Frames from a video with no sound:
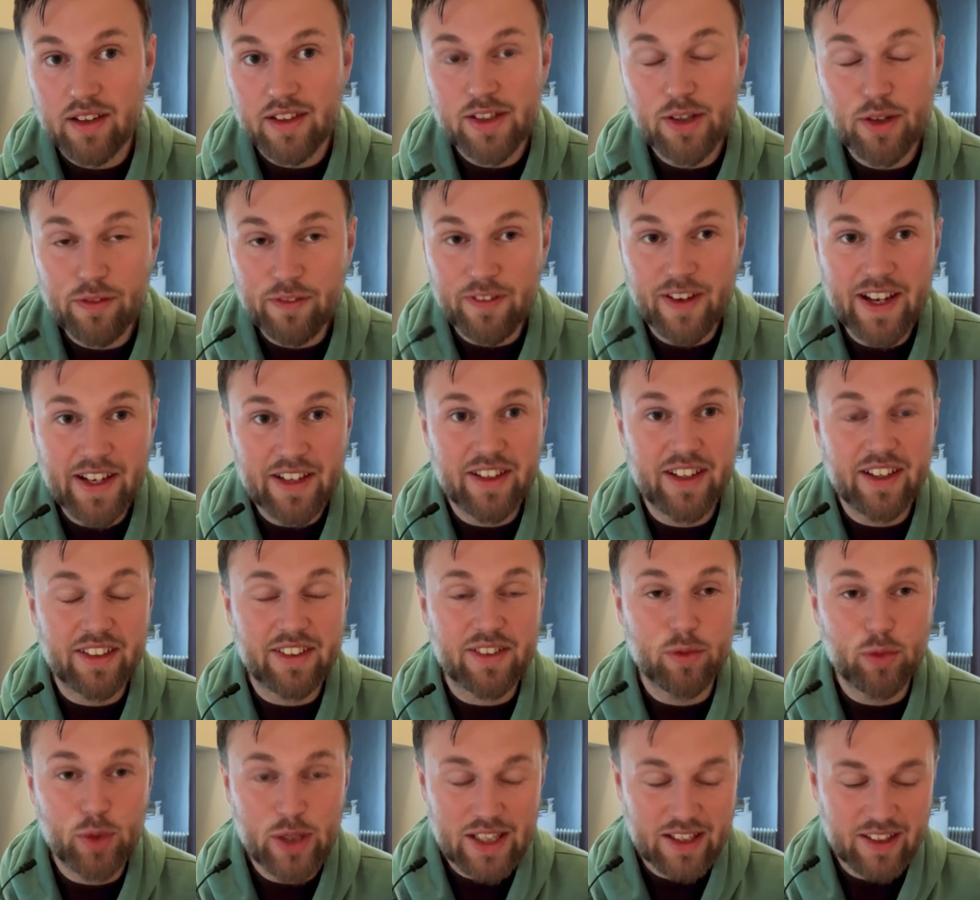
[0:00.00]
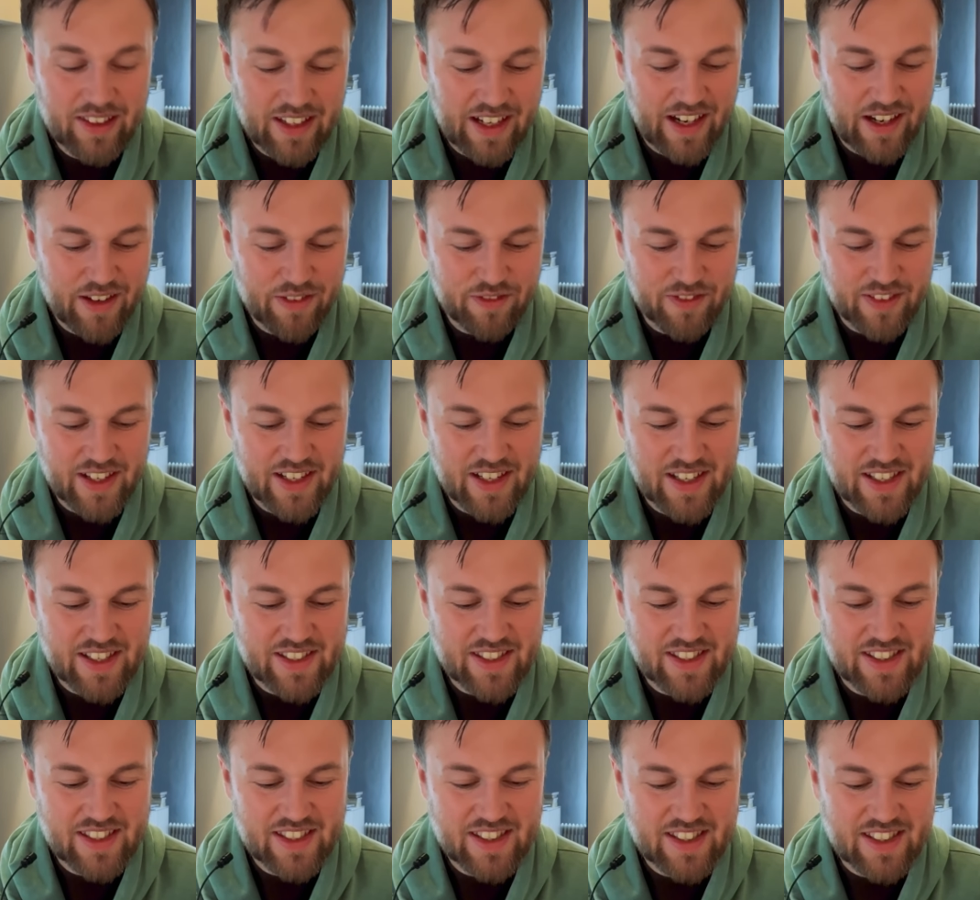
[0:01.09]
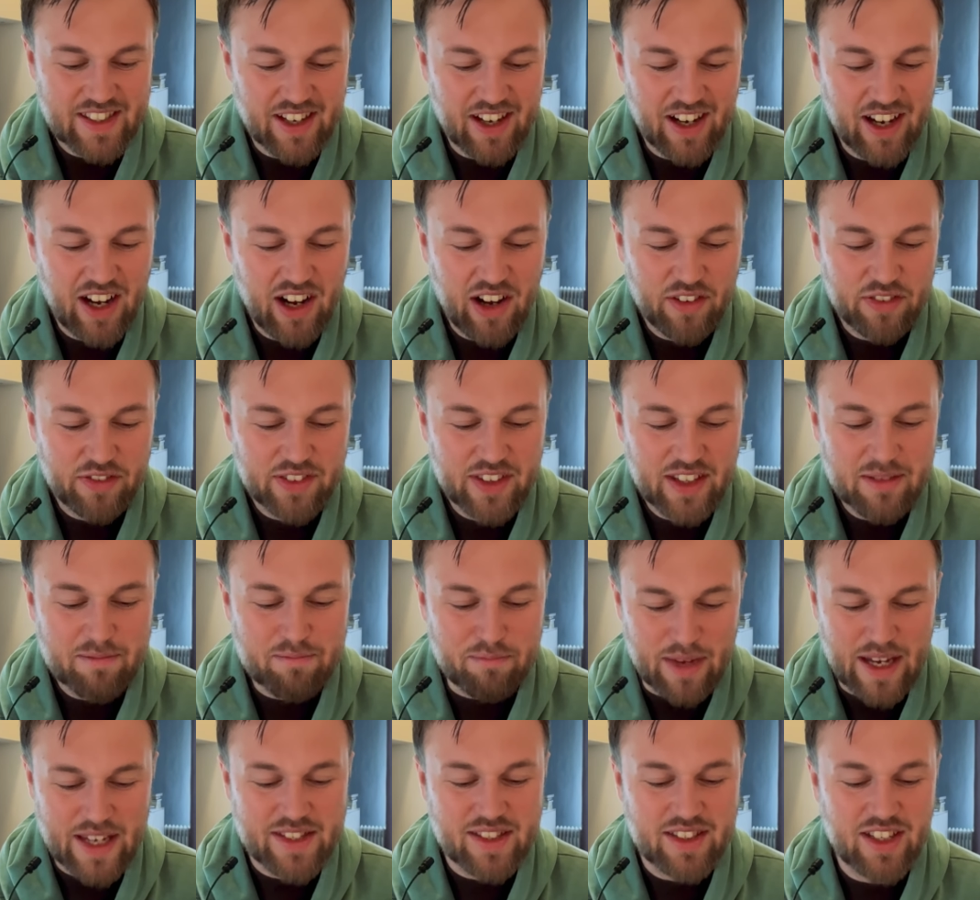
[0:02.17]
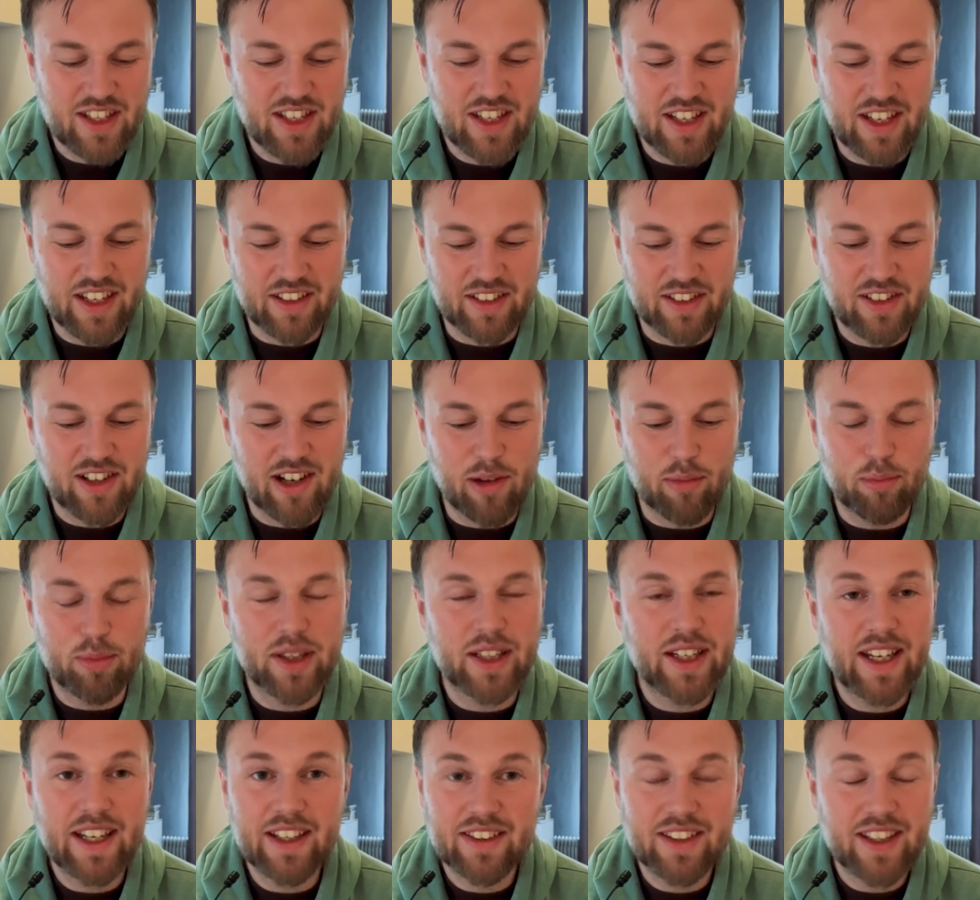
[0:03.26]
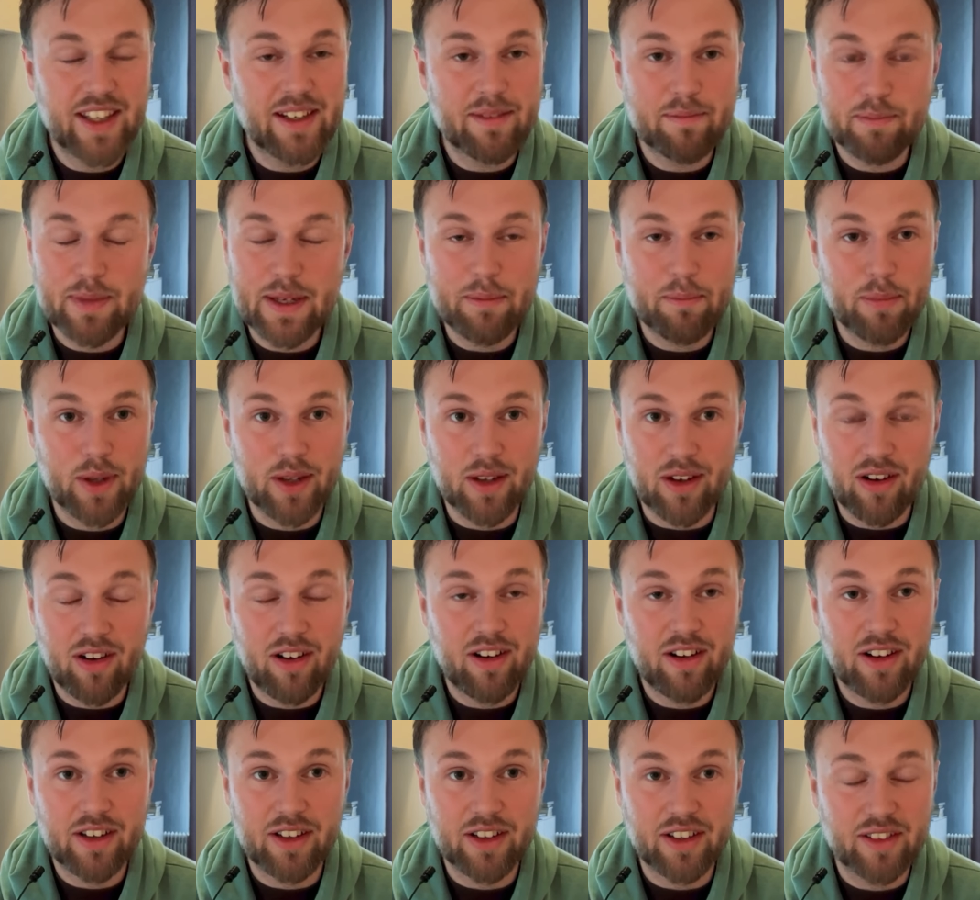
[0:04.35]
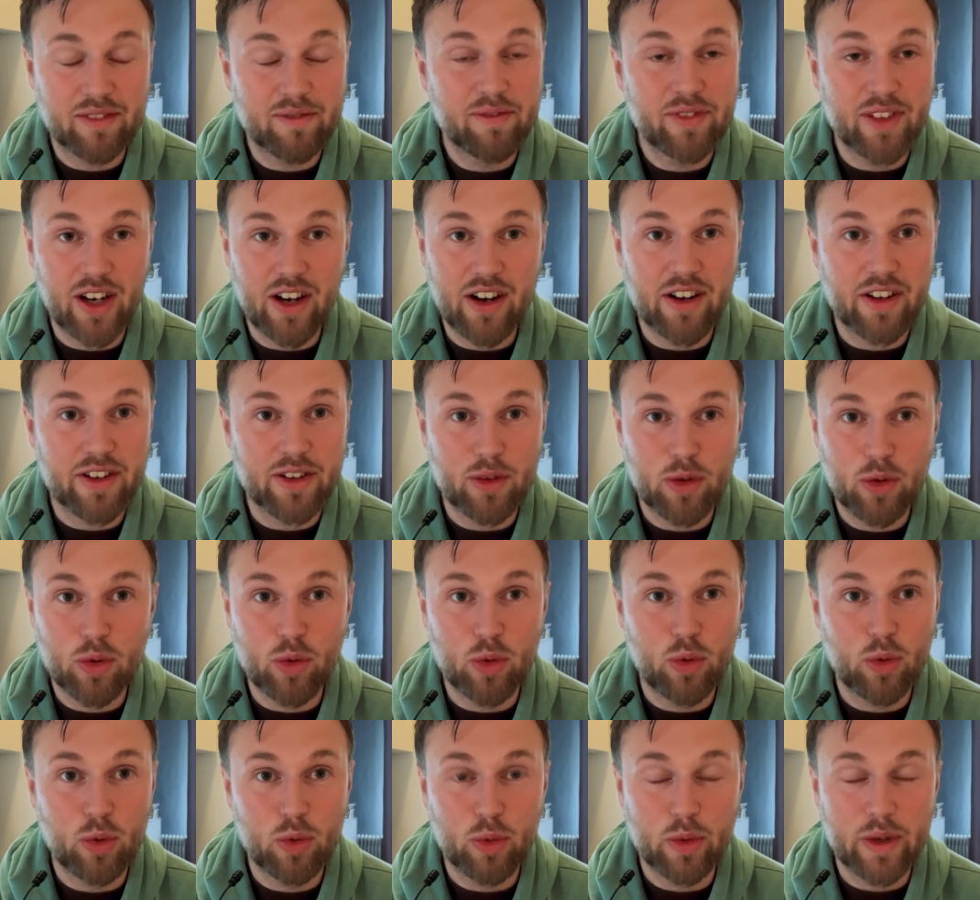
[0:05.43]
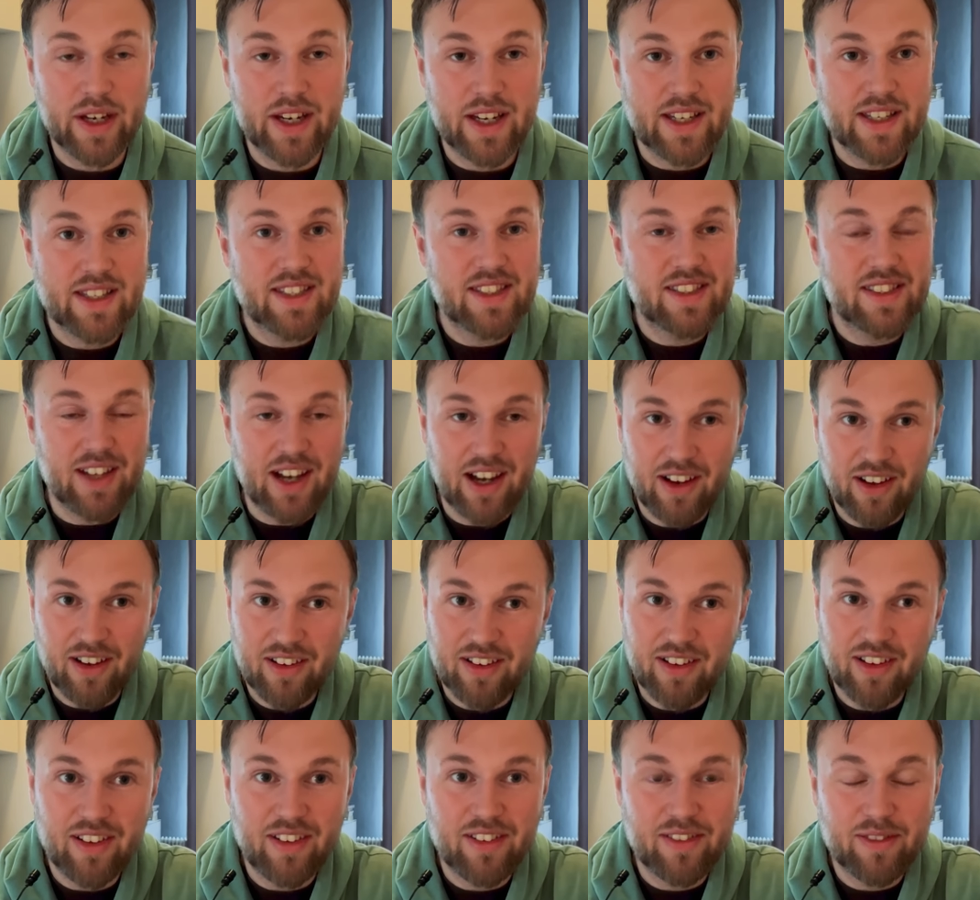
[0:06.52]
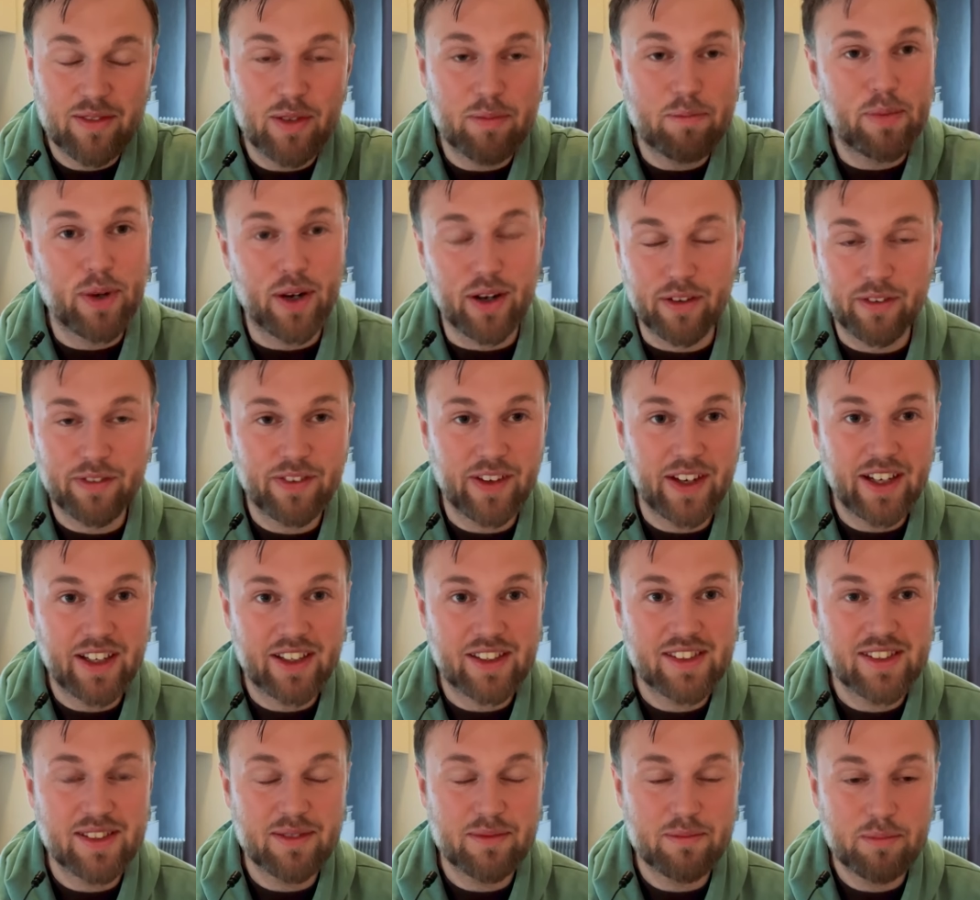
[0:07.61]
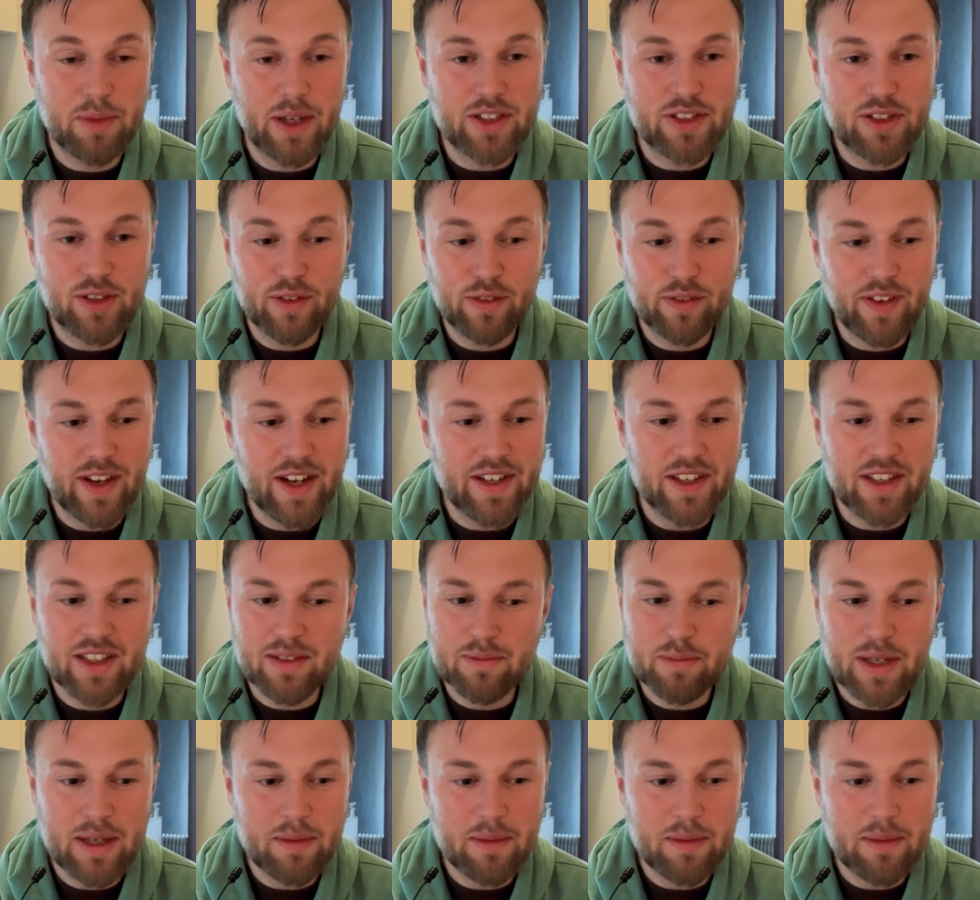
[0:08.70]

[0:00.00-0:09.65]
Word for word: You'll find that real life is often messy and complicated, and people are not always perfect, but you'll find that